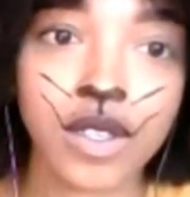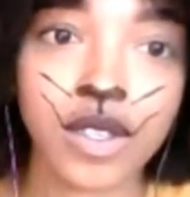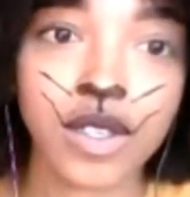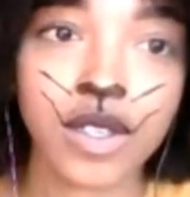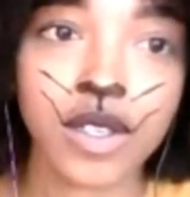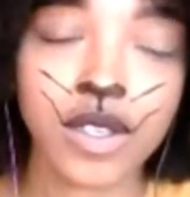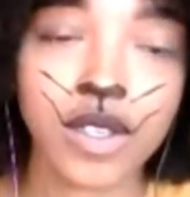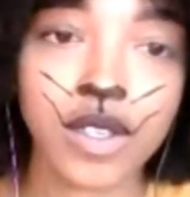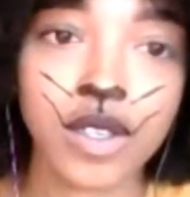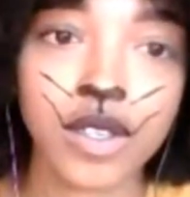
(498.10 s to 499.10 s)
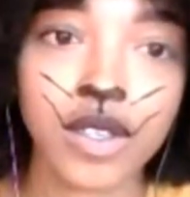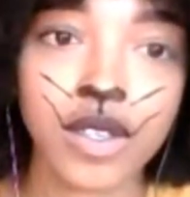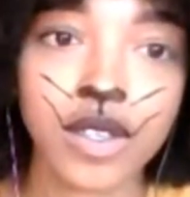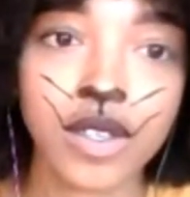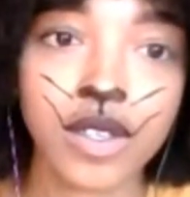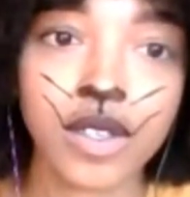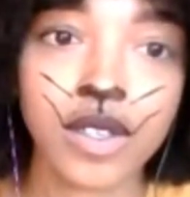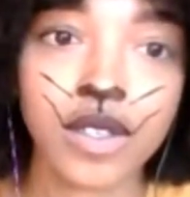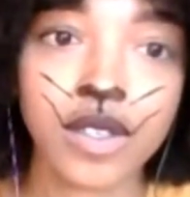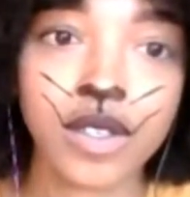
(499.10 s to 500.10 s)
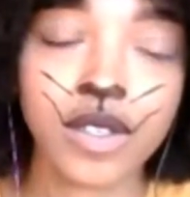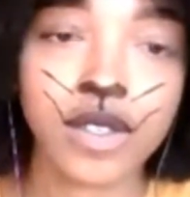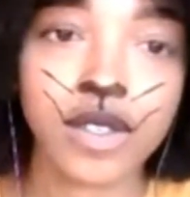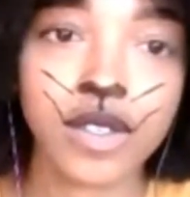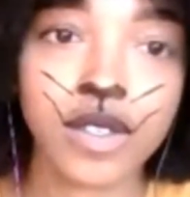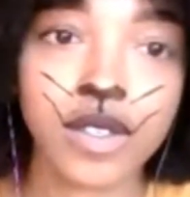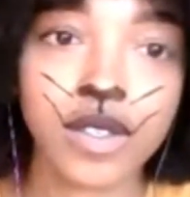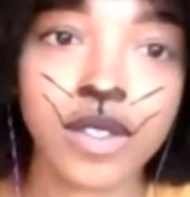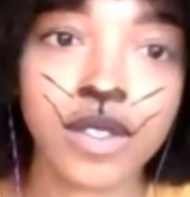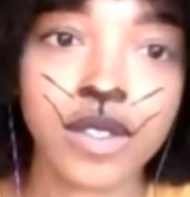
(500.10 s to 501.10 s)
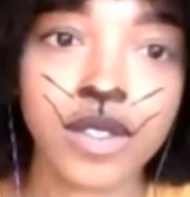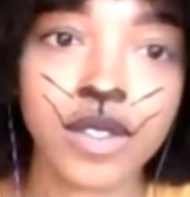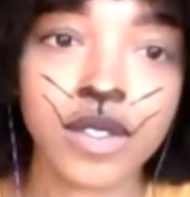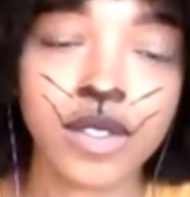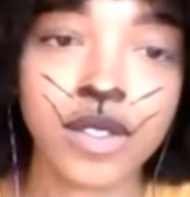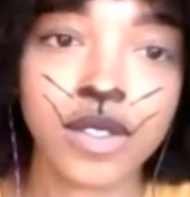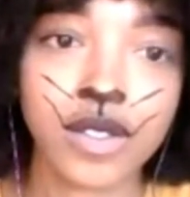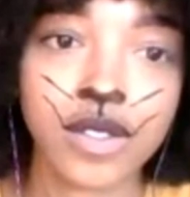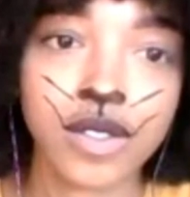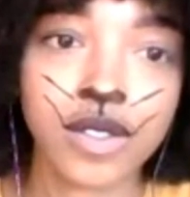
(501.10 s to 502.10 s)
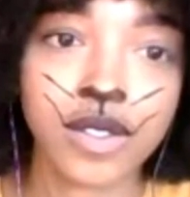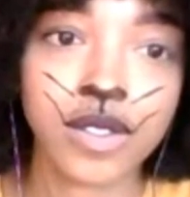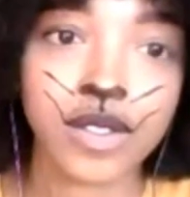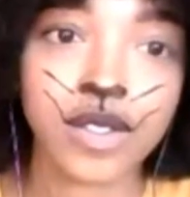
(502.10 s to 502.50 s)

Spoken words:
This person isn't speaking.